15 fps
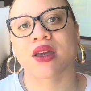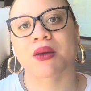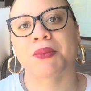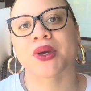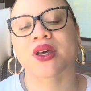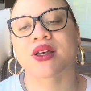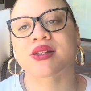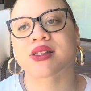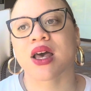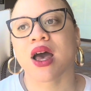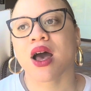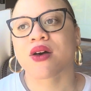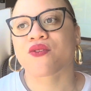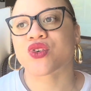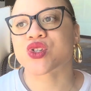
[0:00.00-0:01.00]
because
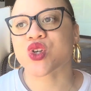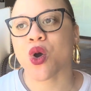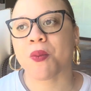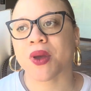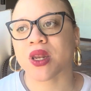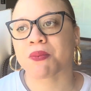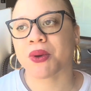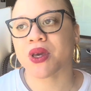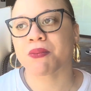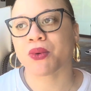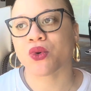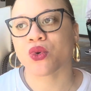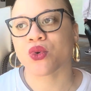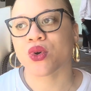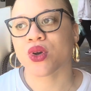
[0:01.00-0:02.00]
for so many
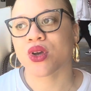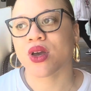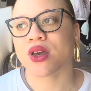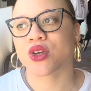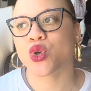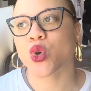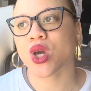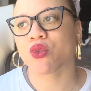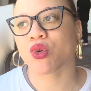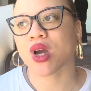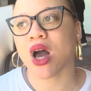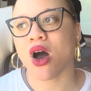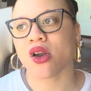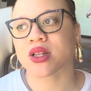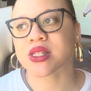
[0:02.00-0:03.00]
people, you can
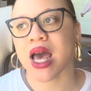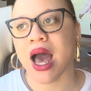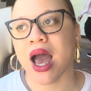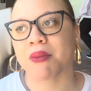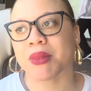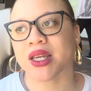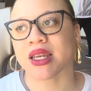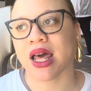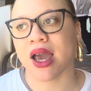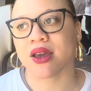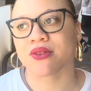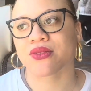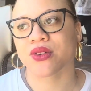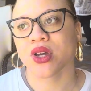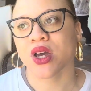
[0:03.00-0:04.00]
recall a time in
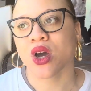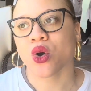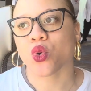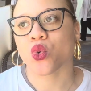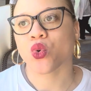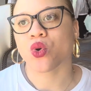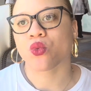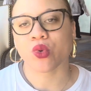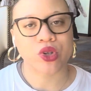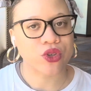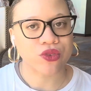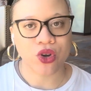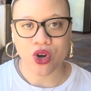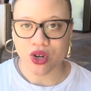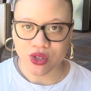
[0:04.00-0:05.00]
life where you've
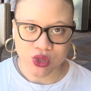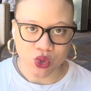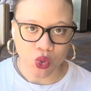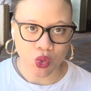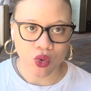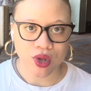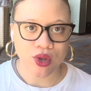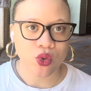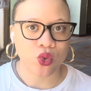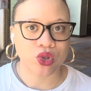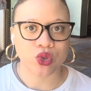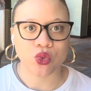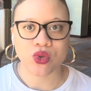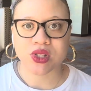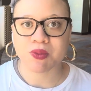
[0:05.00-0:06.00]
heard a story, or you
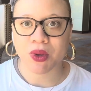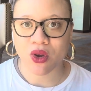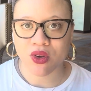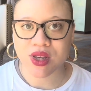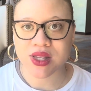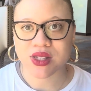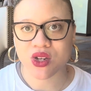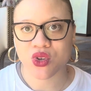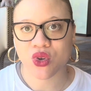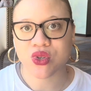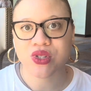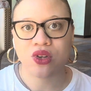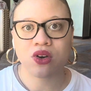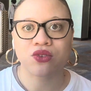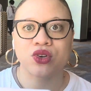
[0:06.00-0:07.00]
experienced it
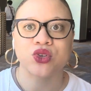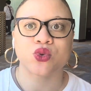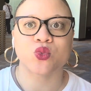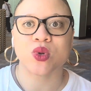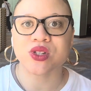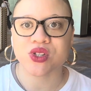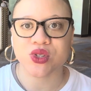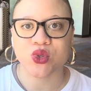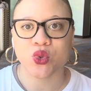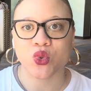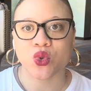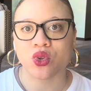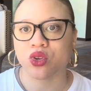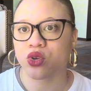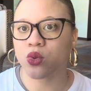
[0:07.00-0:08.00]
yourself, or you went to school,
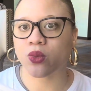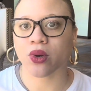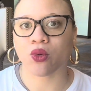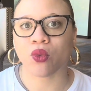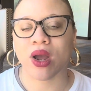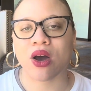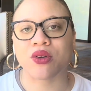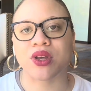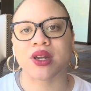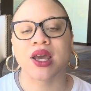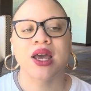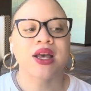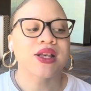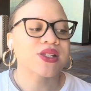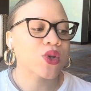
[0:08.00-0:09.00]
or you were around it.
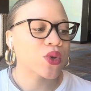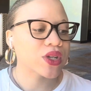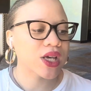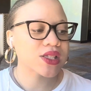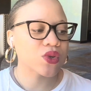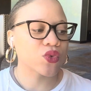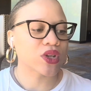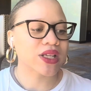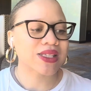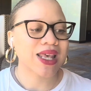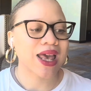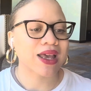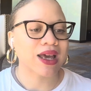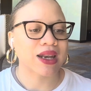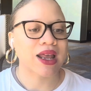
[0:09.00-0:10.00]
So it doesn't really take
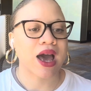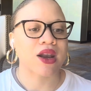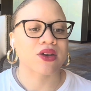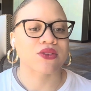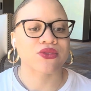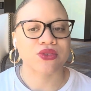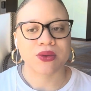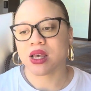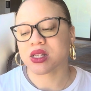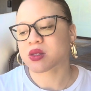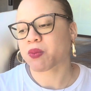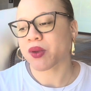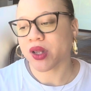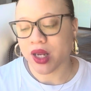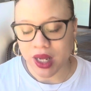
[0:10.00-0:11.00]
a lot of
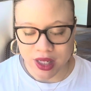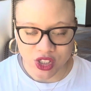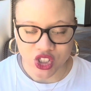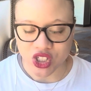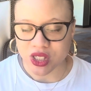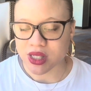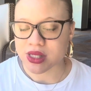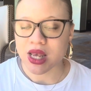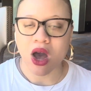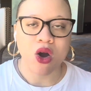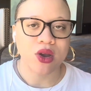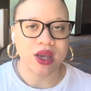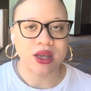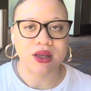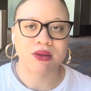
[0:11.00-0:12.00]
explanation and
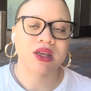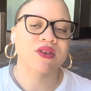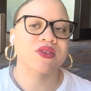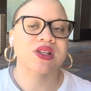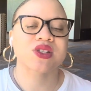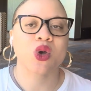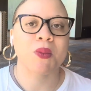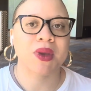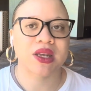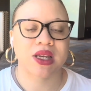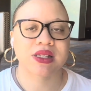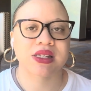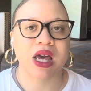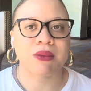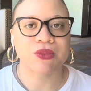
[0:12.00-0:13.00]
talking and giving so many
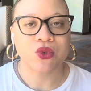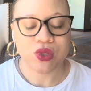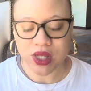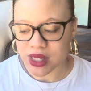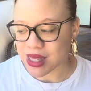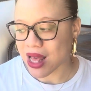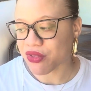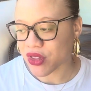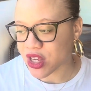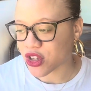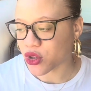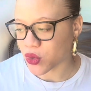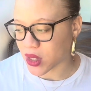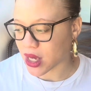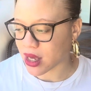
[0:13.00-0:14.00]
examples, because I think you
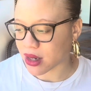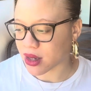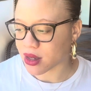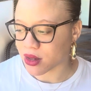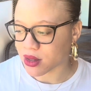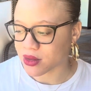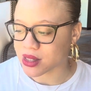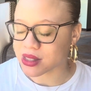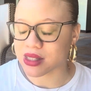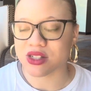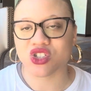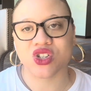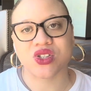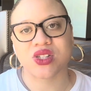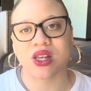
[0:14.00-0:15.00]
get it. This is
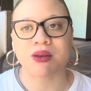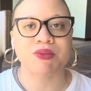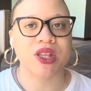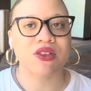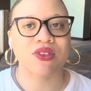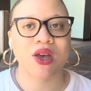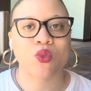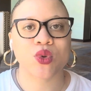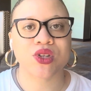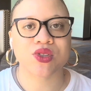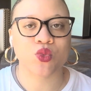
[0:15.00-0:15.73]
just something that we